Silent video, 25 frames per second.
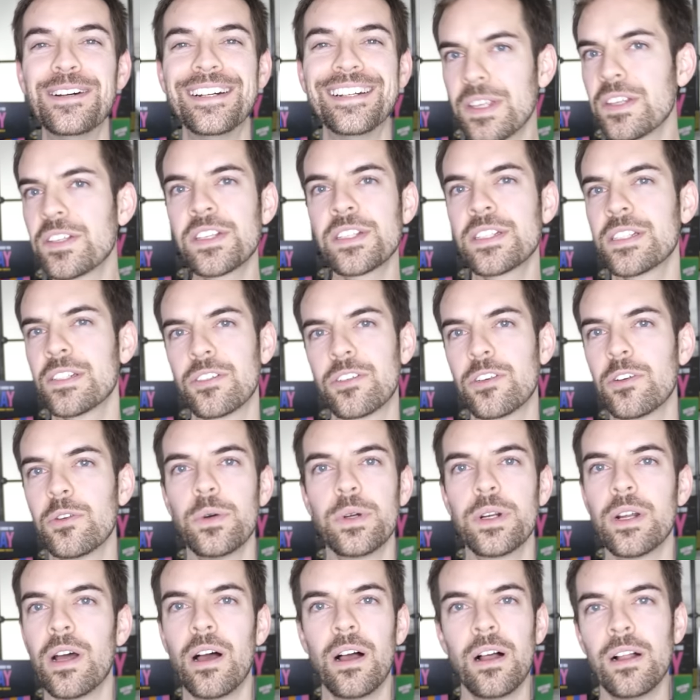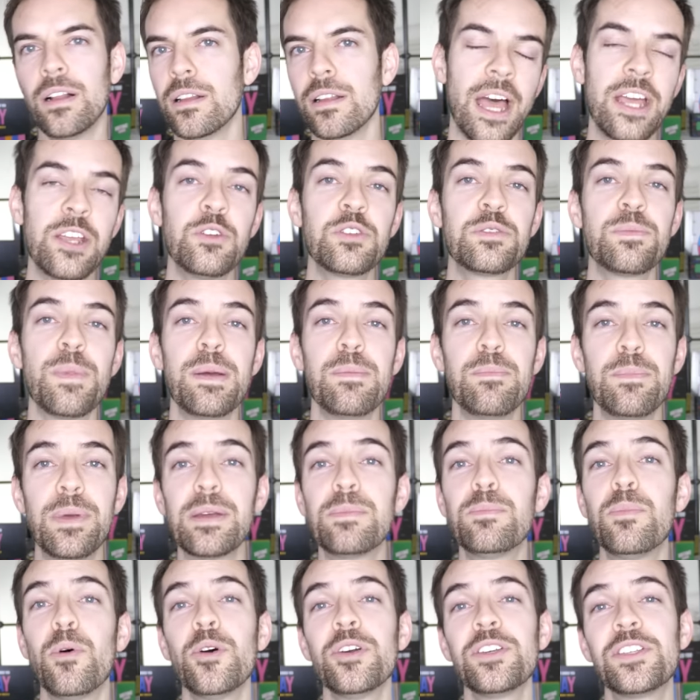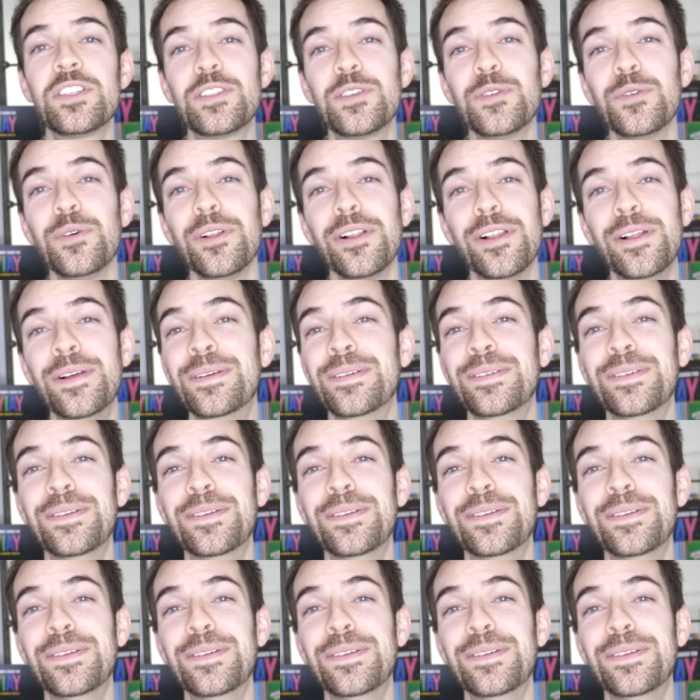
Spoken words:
This isn't true at all. I use my big boy stool.